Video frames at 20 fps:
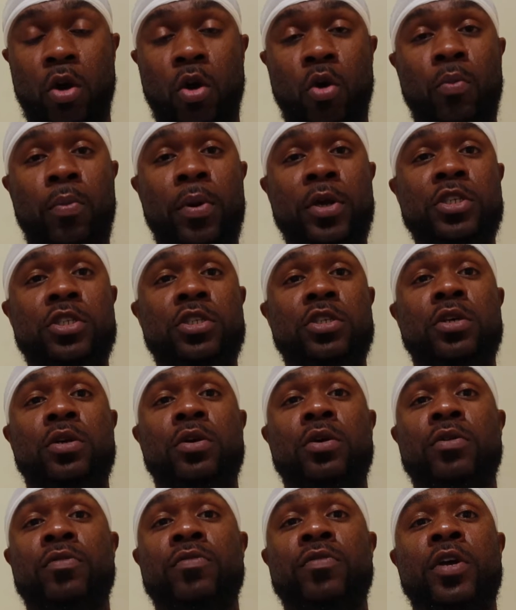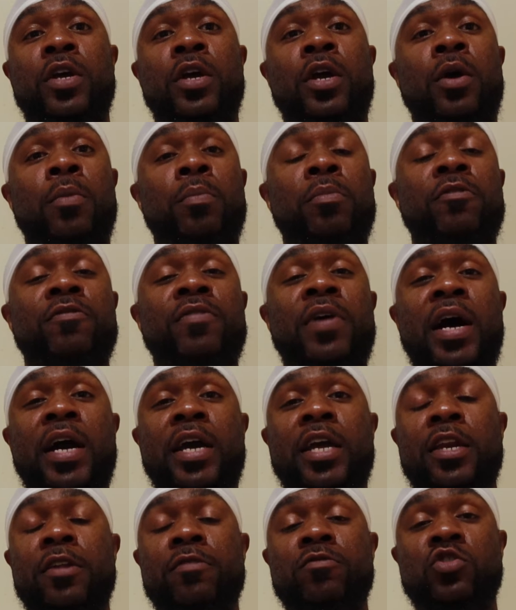whole bunch of
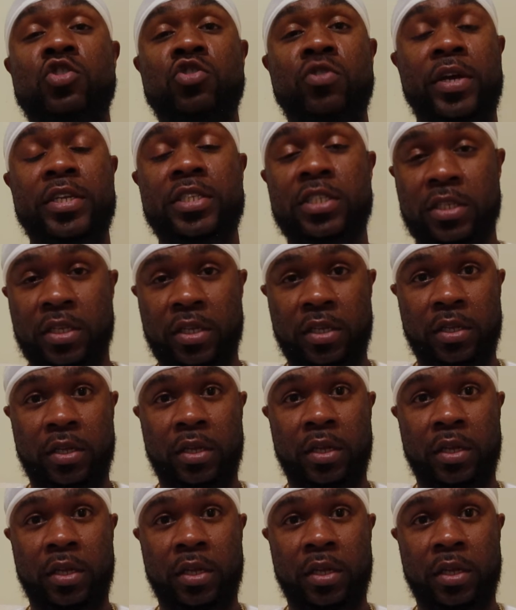provocative dressing,